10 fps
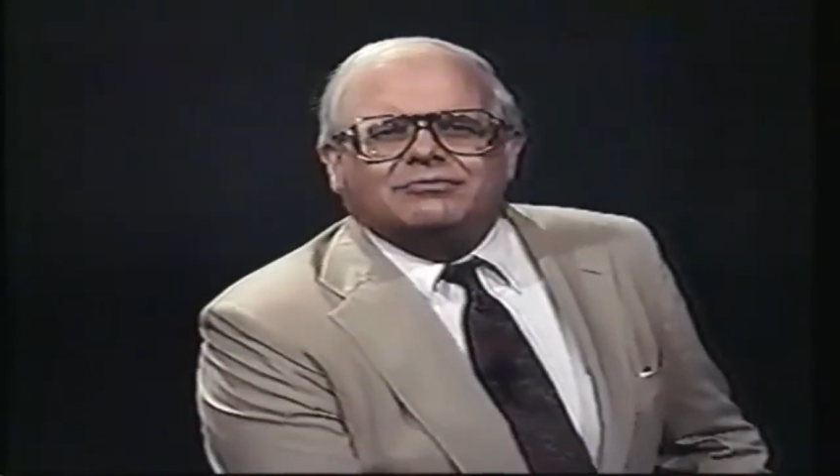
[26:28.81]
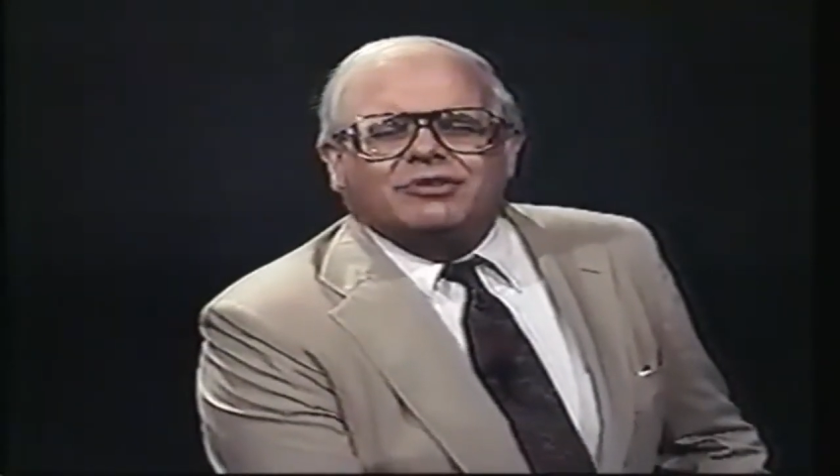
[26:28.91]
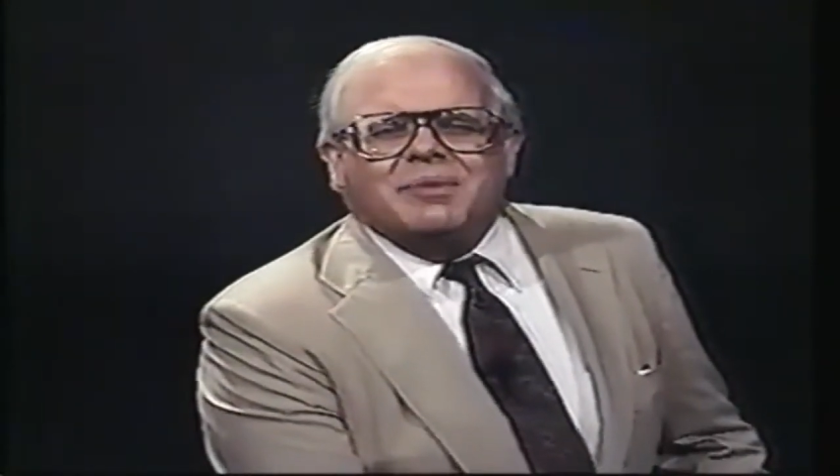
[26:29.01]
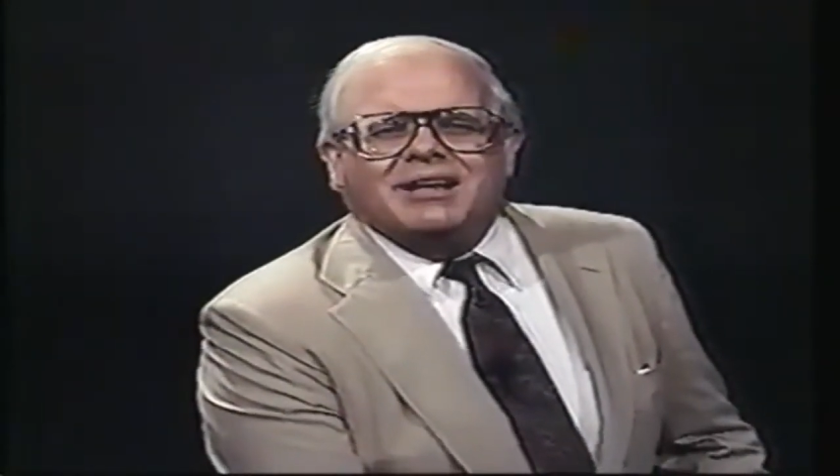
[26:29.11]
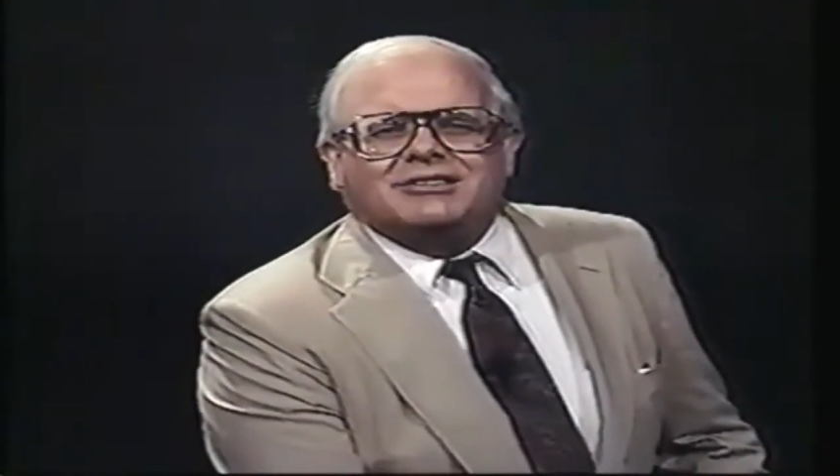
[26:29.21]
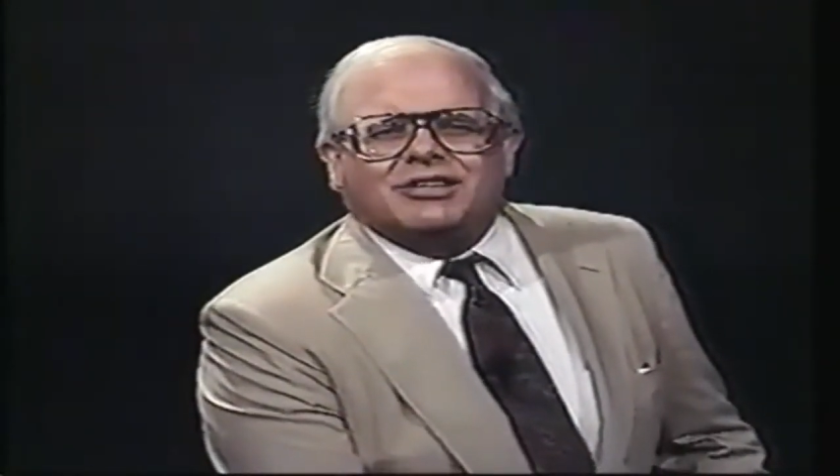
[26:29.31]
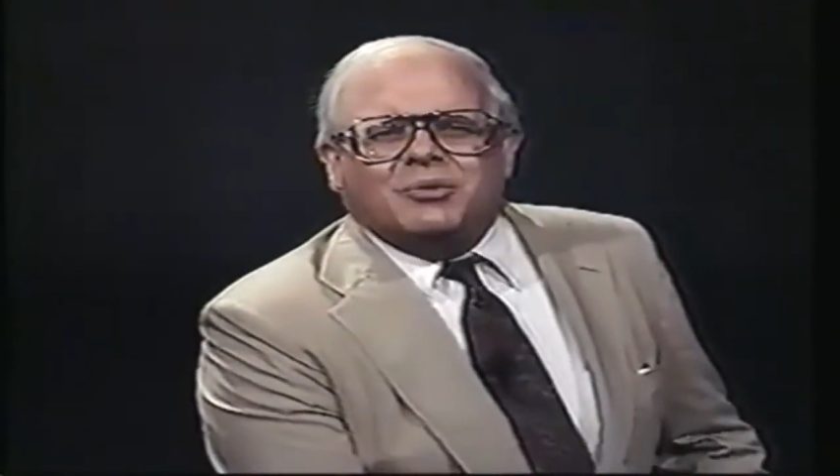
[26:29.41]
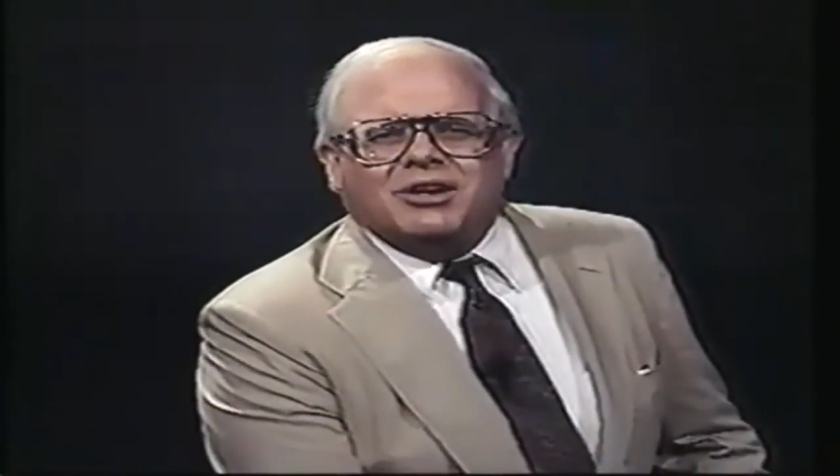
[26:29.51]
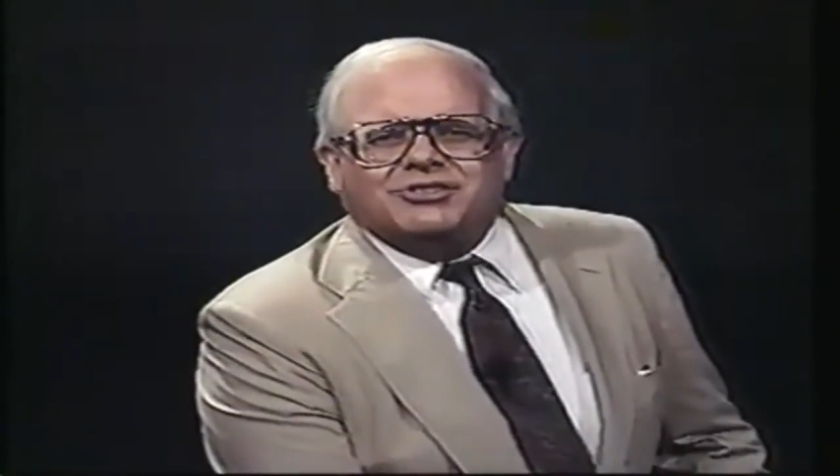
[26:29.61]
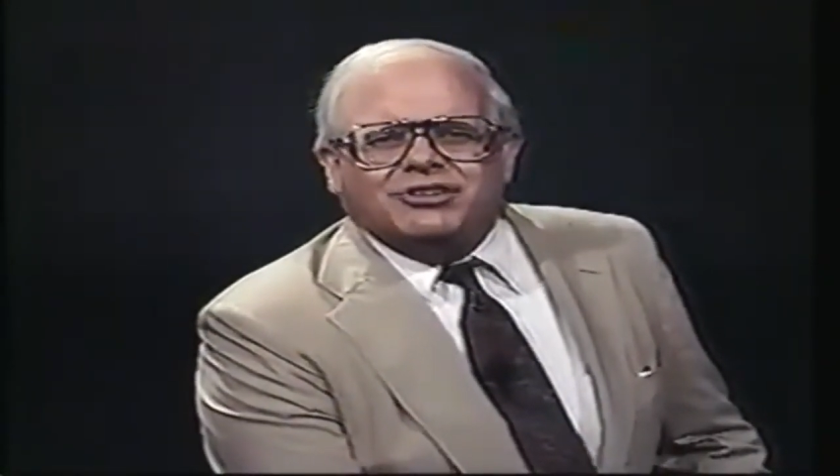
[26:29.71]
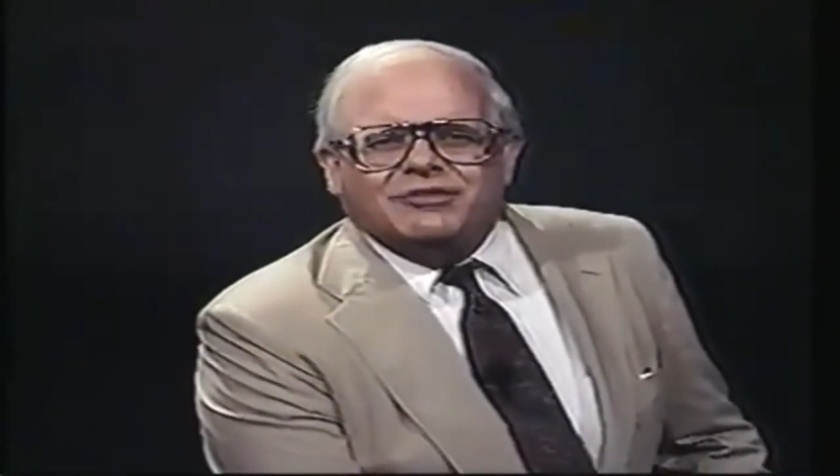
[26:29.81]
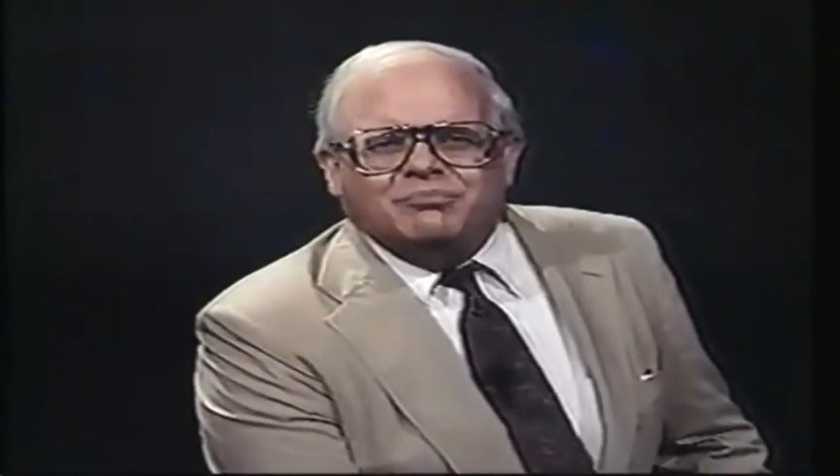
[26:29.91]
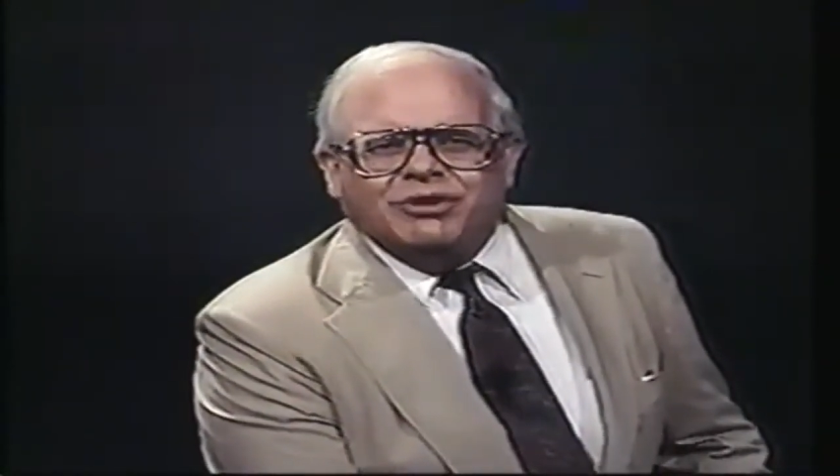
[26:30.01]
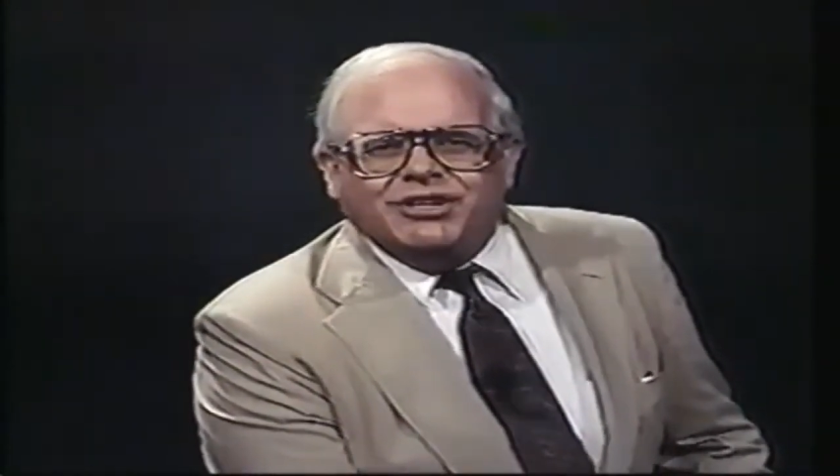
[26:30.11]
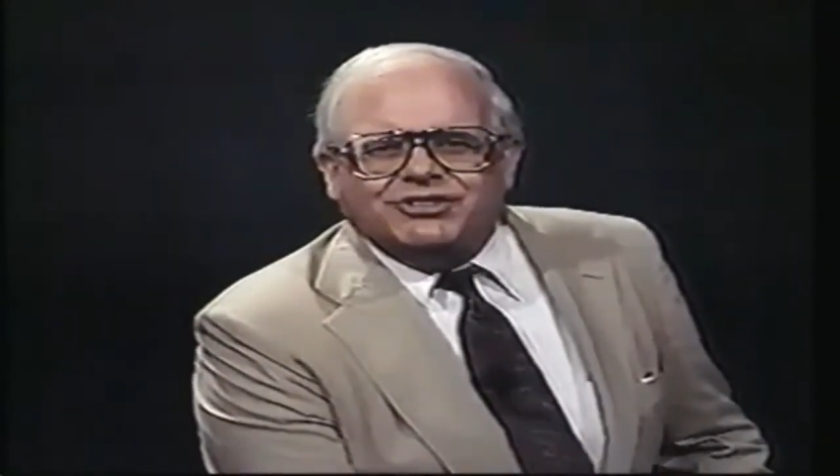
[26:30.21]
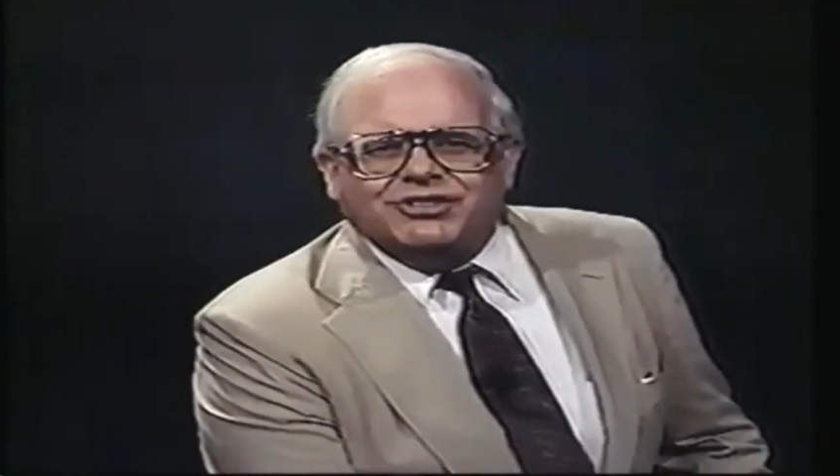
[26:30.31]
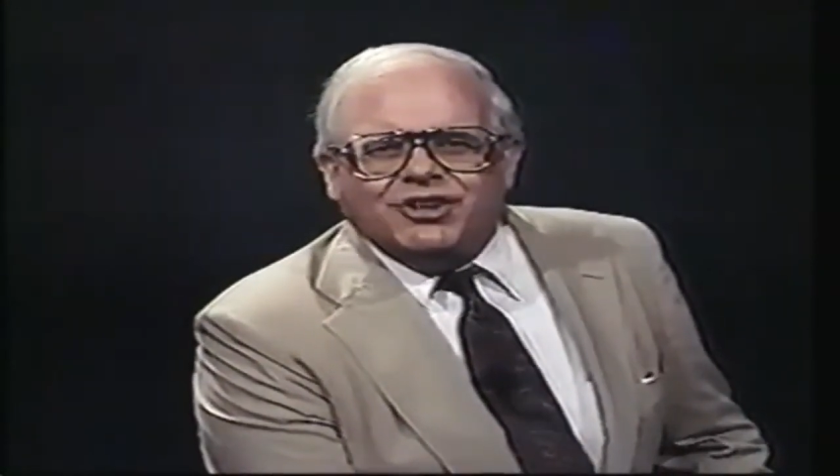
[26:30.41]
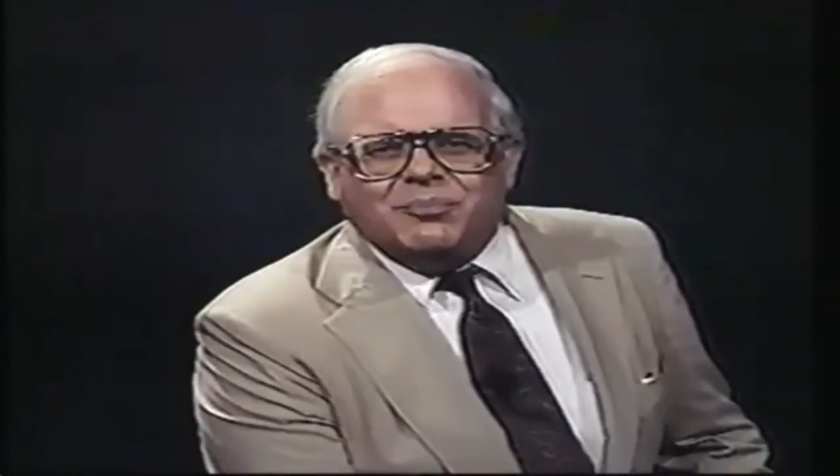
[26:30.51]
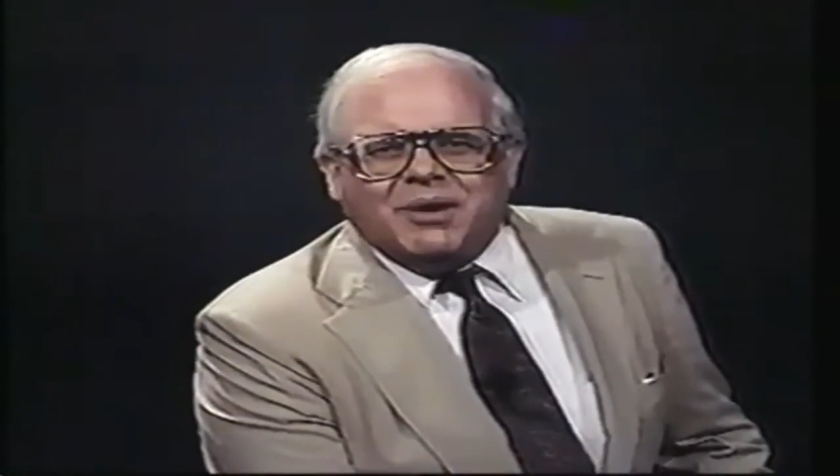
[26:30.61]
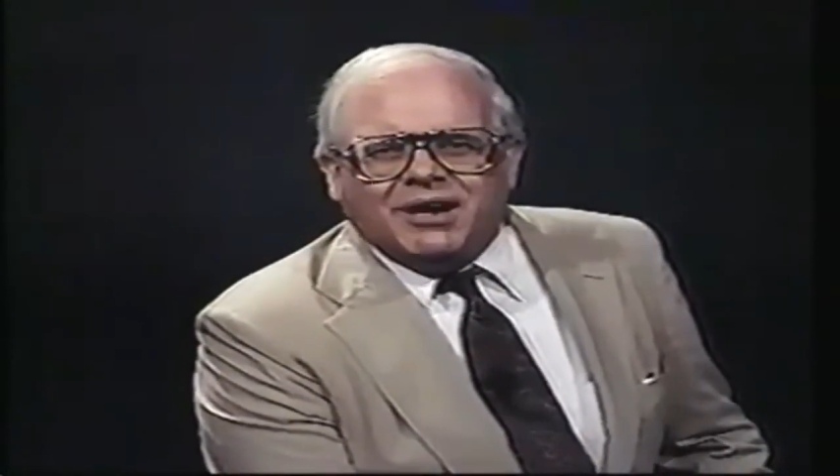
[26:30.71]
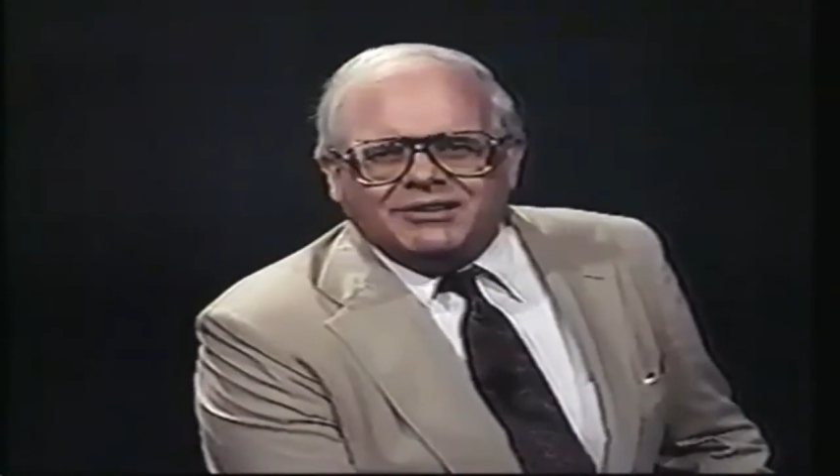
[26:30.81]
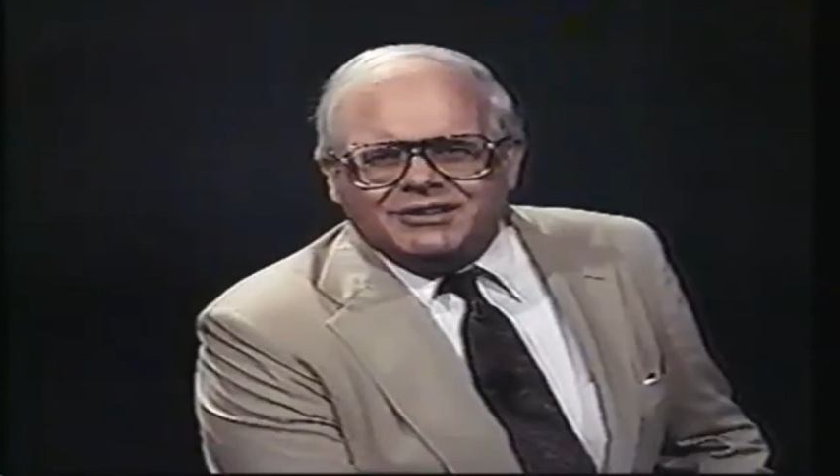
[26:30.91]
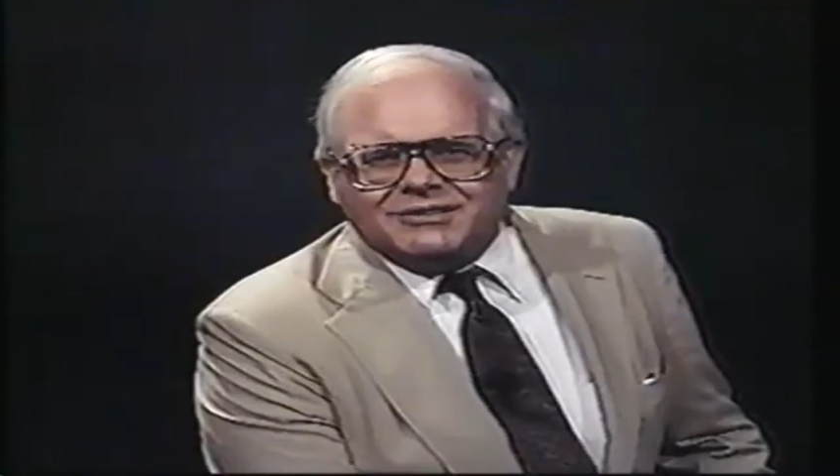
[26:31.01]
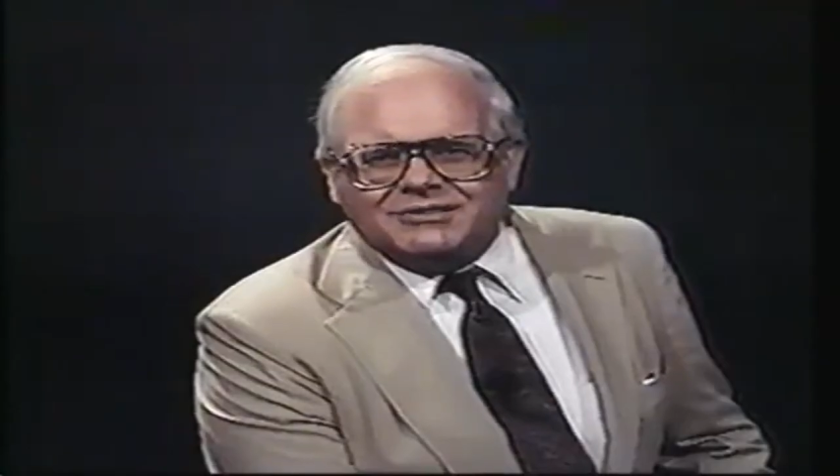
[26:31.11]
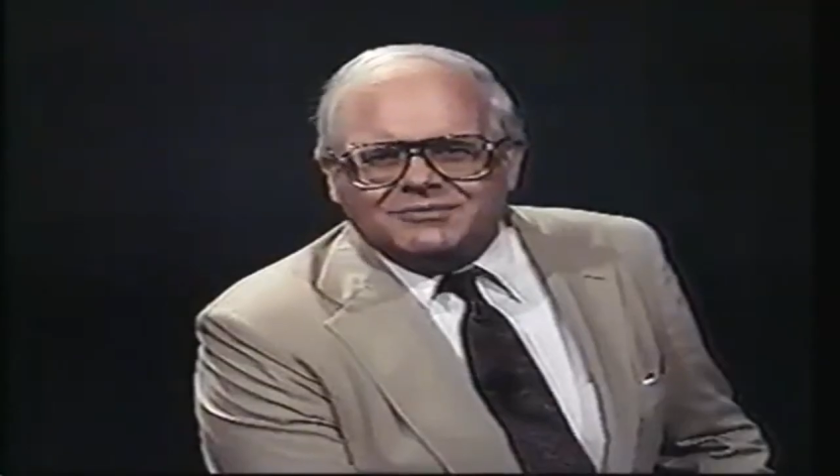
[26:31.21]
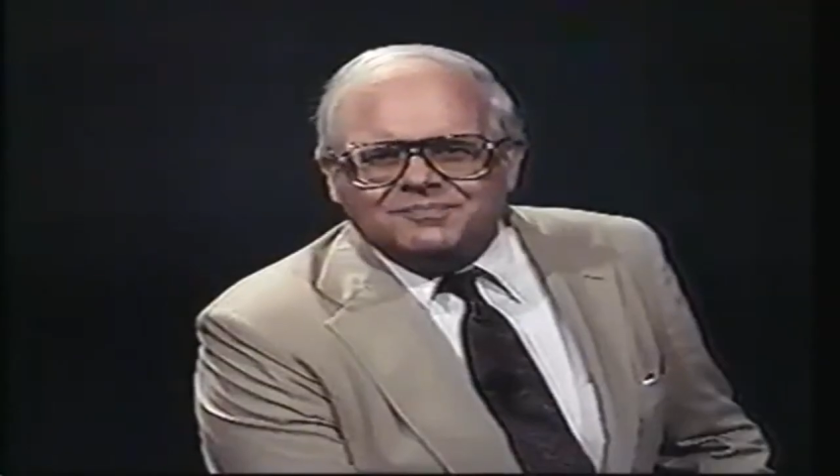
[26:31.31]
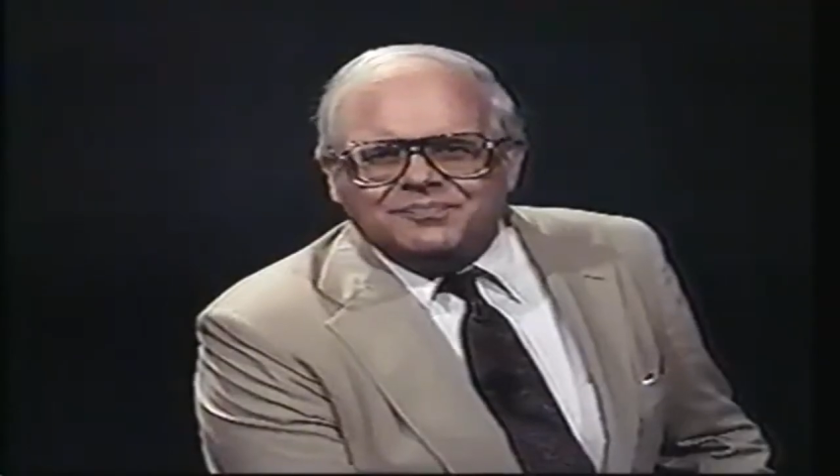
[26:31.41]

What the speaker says: remains the question of British geopolitics.